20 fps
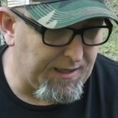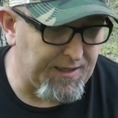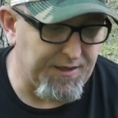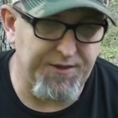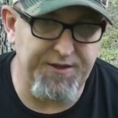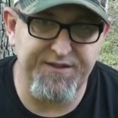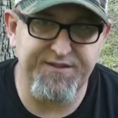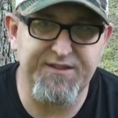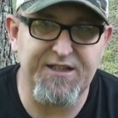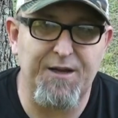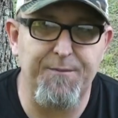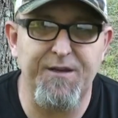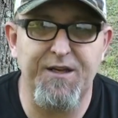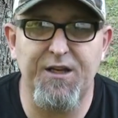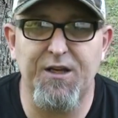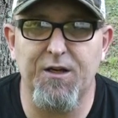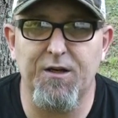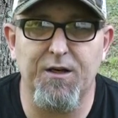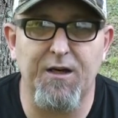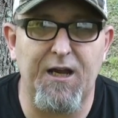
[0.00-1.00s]
This time of
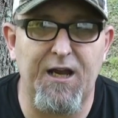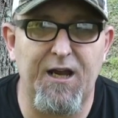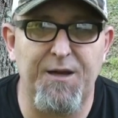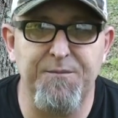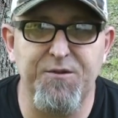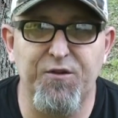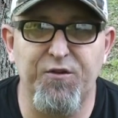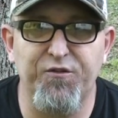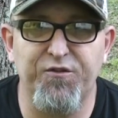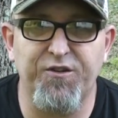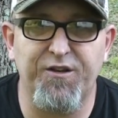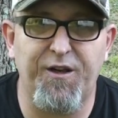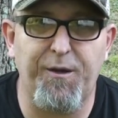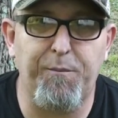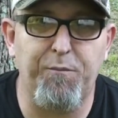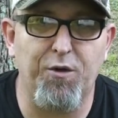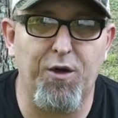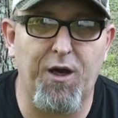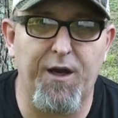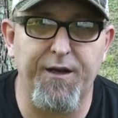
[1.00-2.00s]
year I'm using a
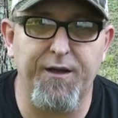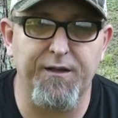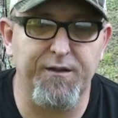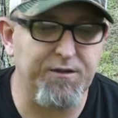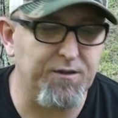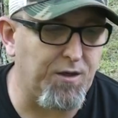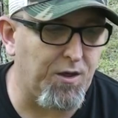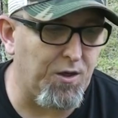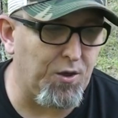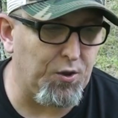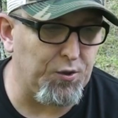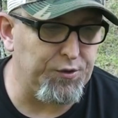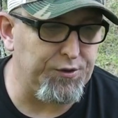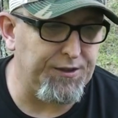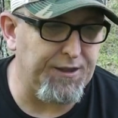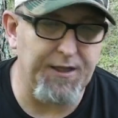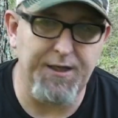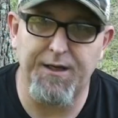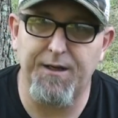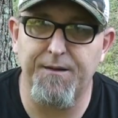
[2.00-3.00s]
product called
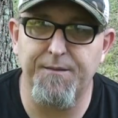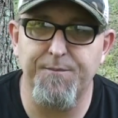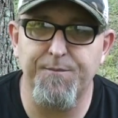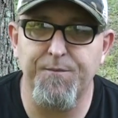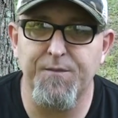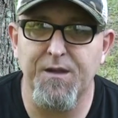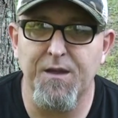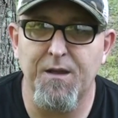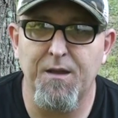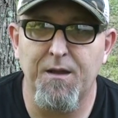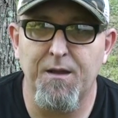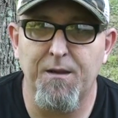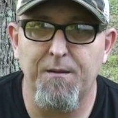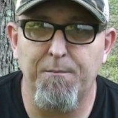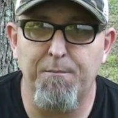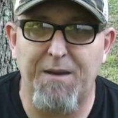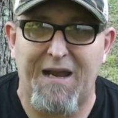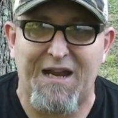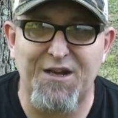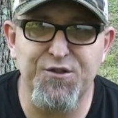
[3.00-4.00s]

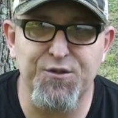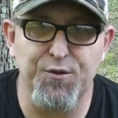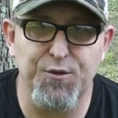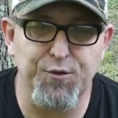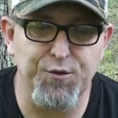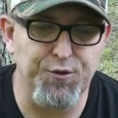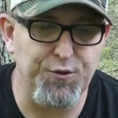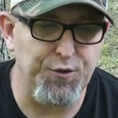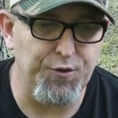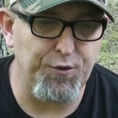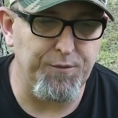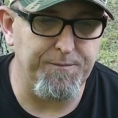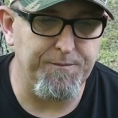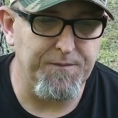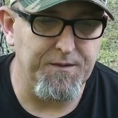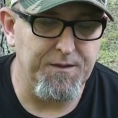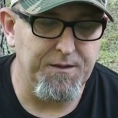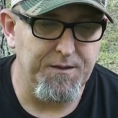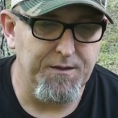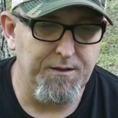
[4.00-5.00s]
Bachelor Group,
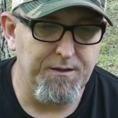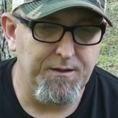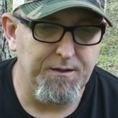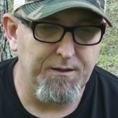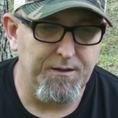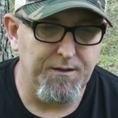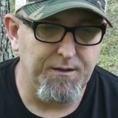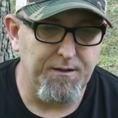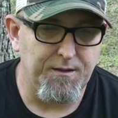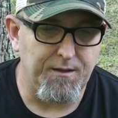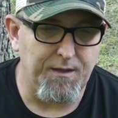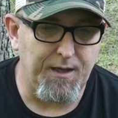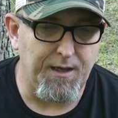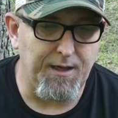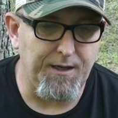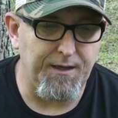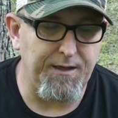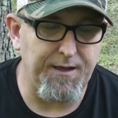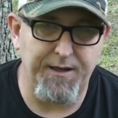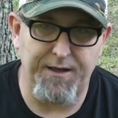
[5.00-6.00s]

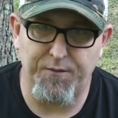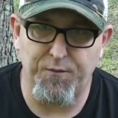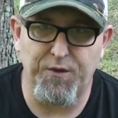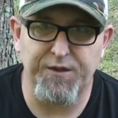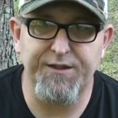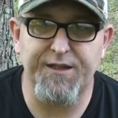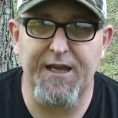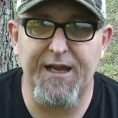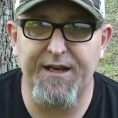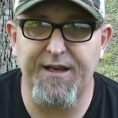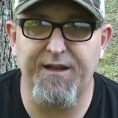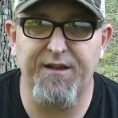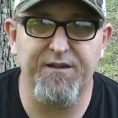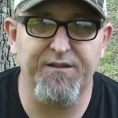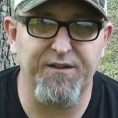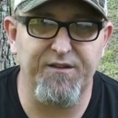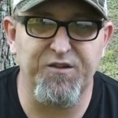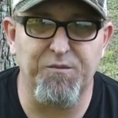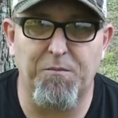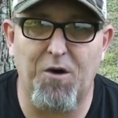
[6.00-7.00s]
and what that
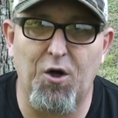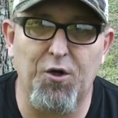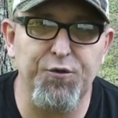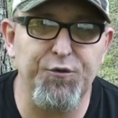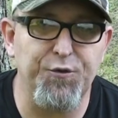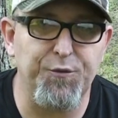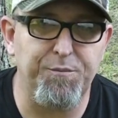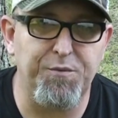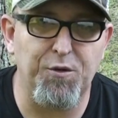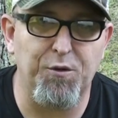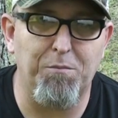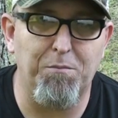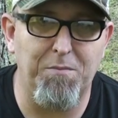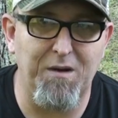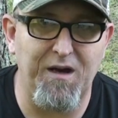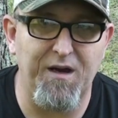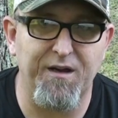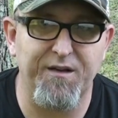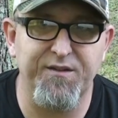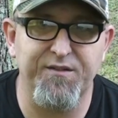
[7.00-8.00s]
is, it's multiple
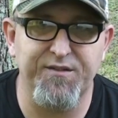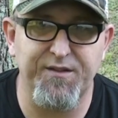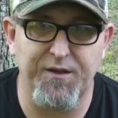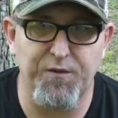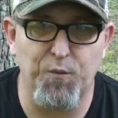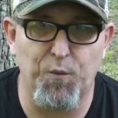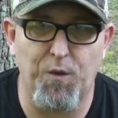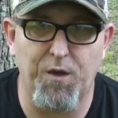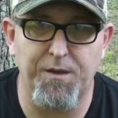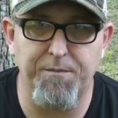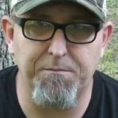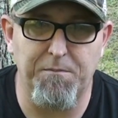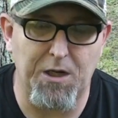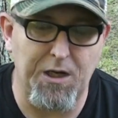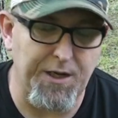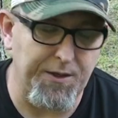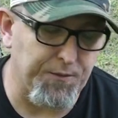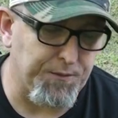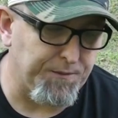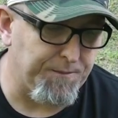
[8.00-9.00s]
bucks in one
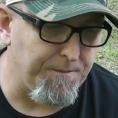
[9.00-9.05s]
bottle.